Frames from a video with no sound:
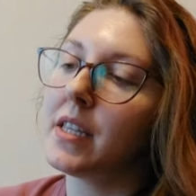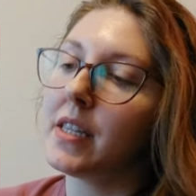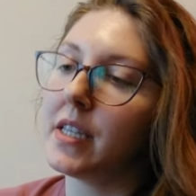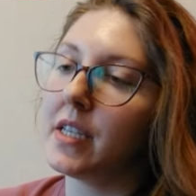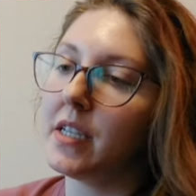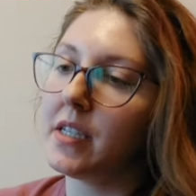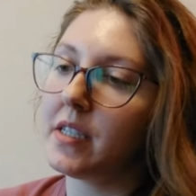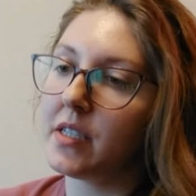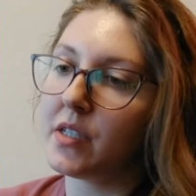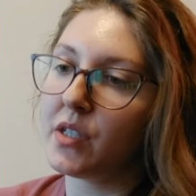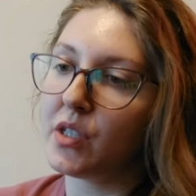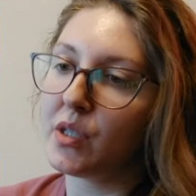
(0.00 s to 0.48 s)

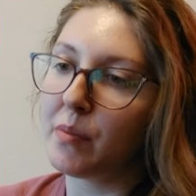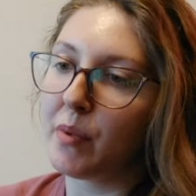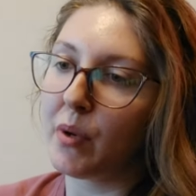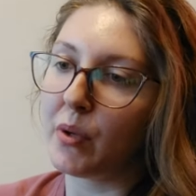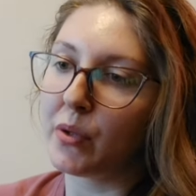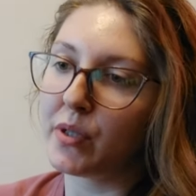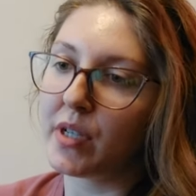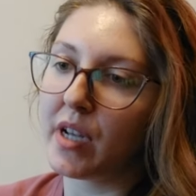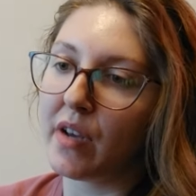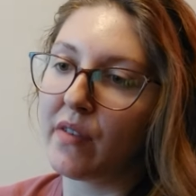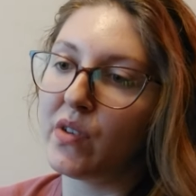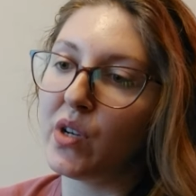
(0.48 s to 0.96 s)
This is
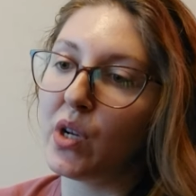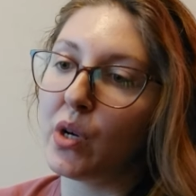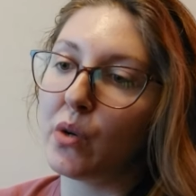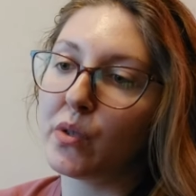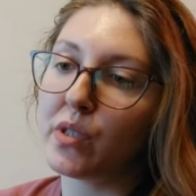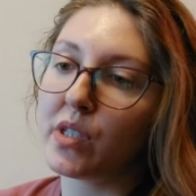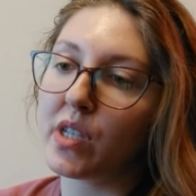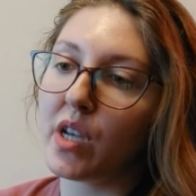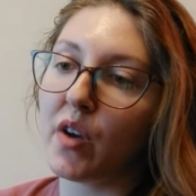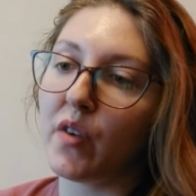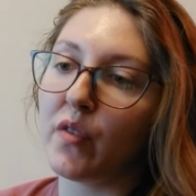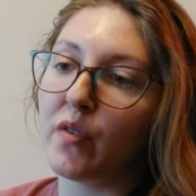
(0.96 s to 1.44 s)
supposed to have
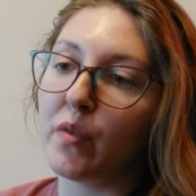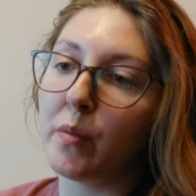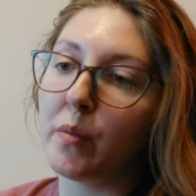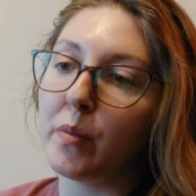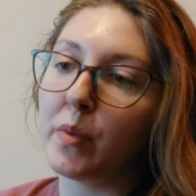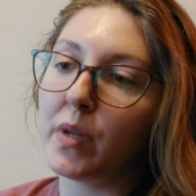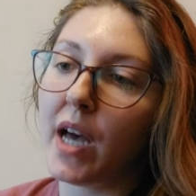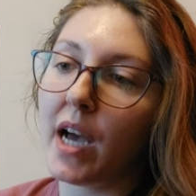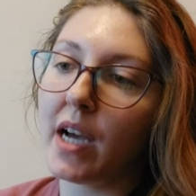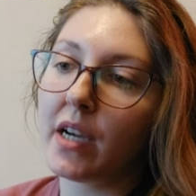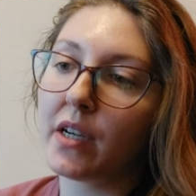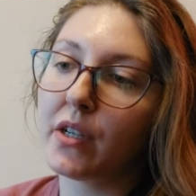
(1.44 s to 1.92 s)
notes of
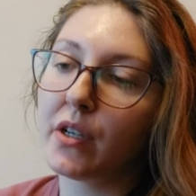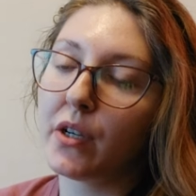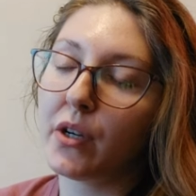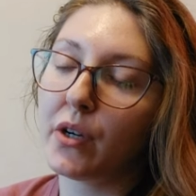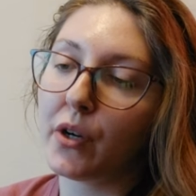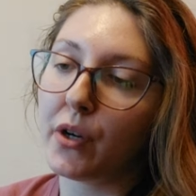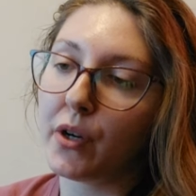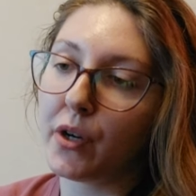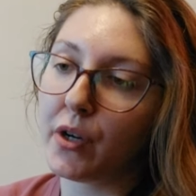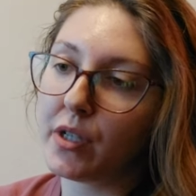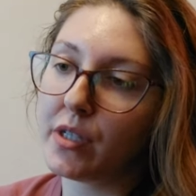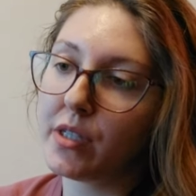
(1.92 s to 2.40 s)
black
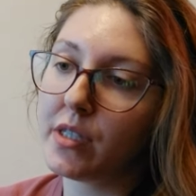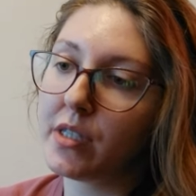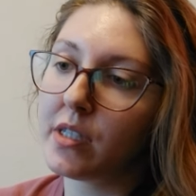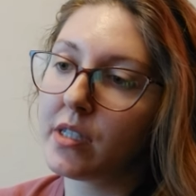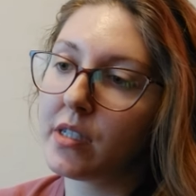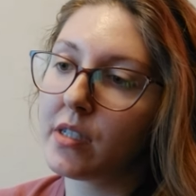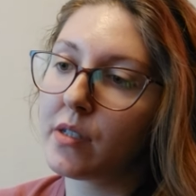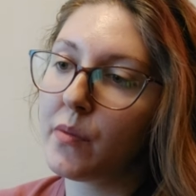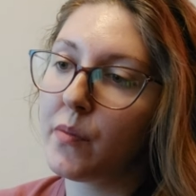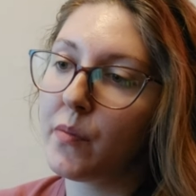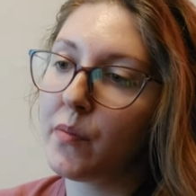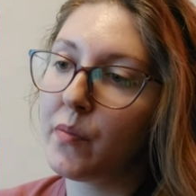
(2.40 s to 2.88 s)

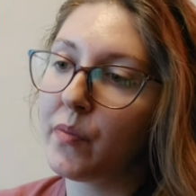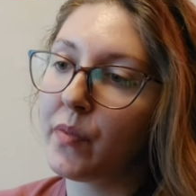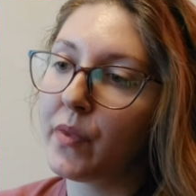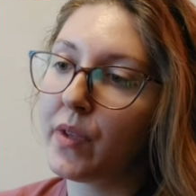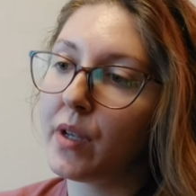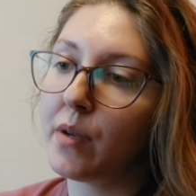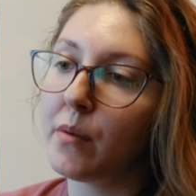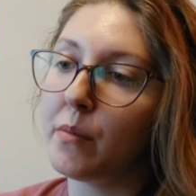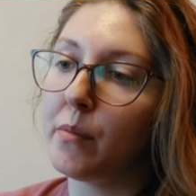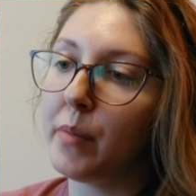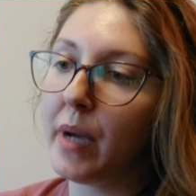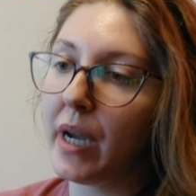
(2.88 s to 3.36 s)
currants,
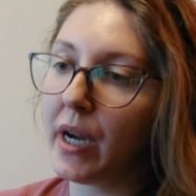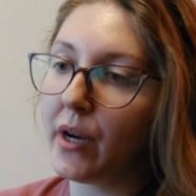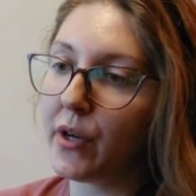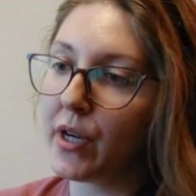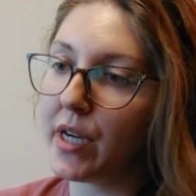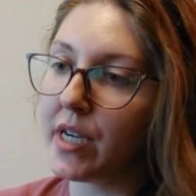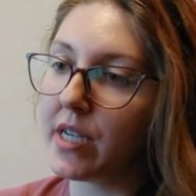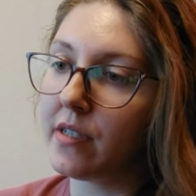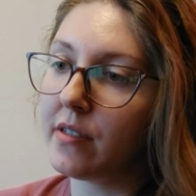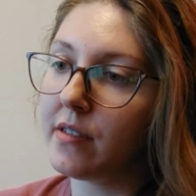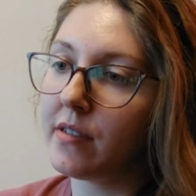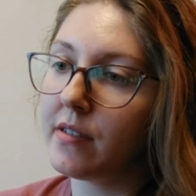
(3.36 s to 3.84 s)

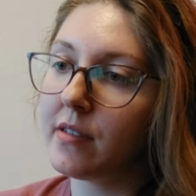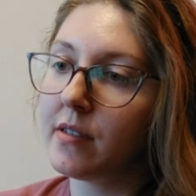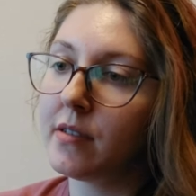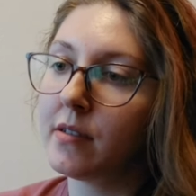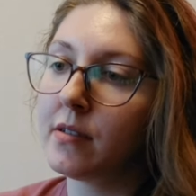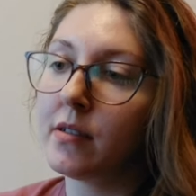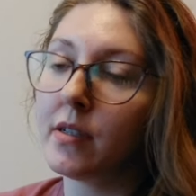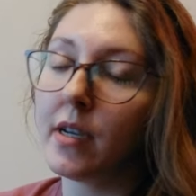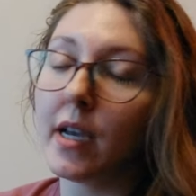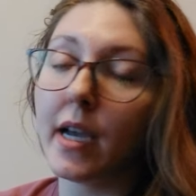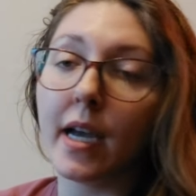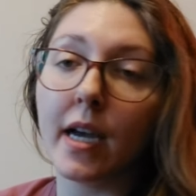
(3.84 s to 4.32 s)
berries,
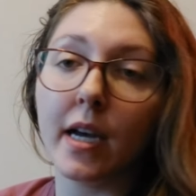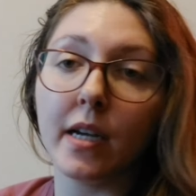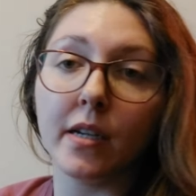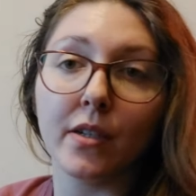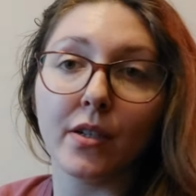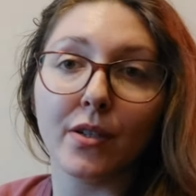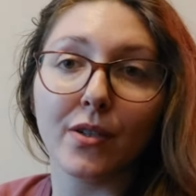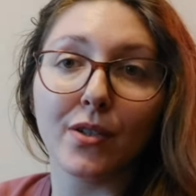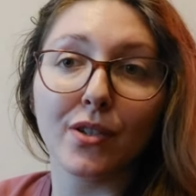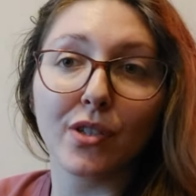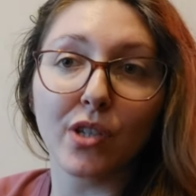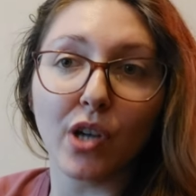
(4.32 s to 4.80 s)

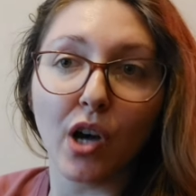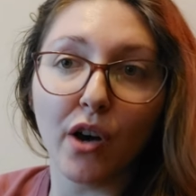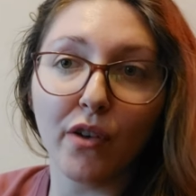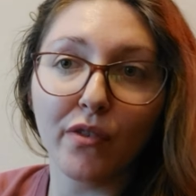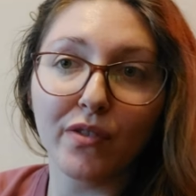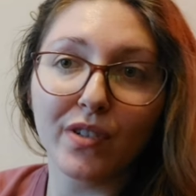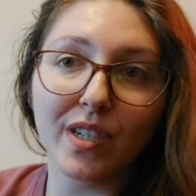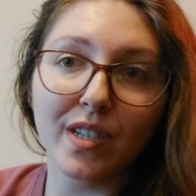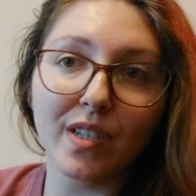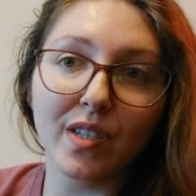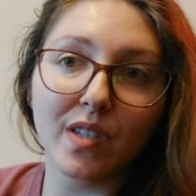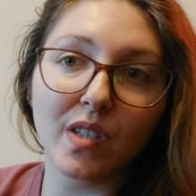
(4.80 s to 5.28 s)
and
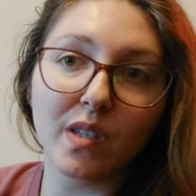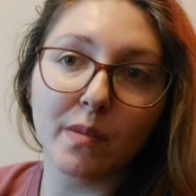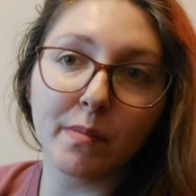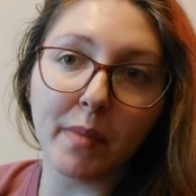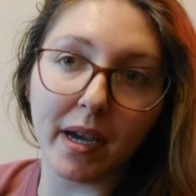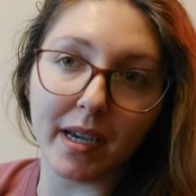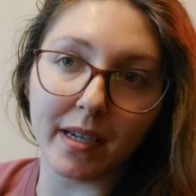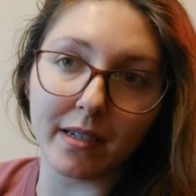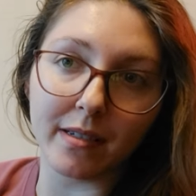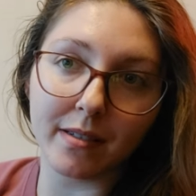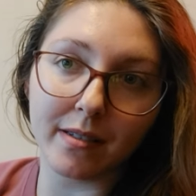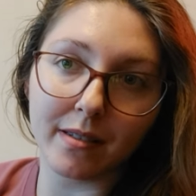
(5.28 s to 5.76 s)
soft
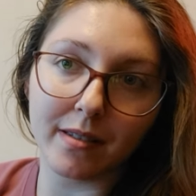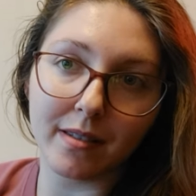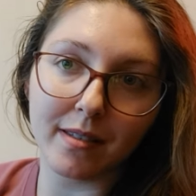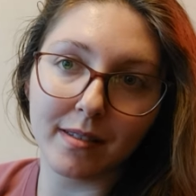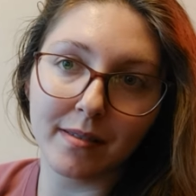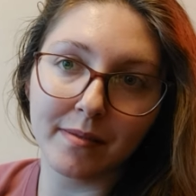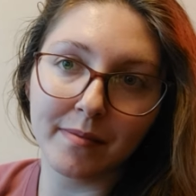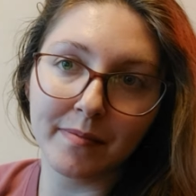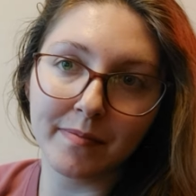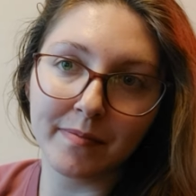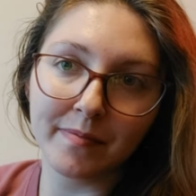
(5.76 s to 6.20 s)
spice.